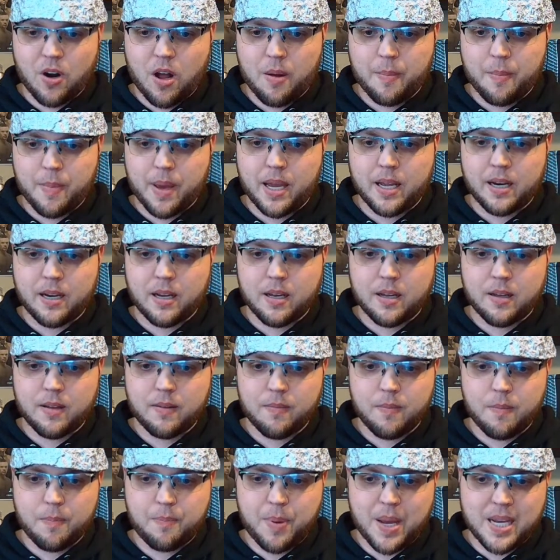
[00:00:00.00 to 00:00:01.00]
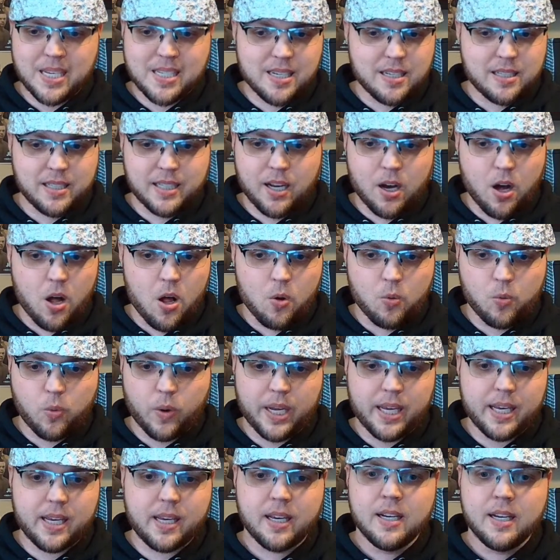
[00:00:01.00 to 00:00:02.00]
Almeida basically all
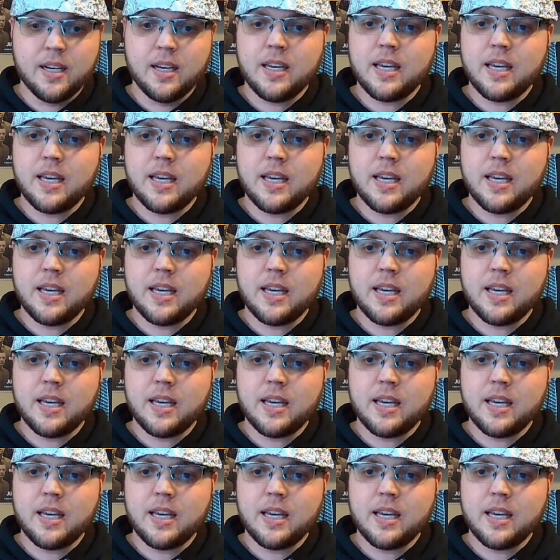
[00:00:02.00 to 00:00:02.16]
week.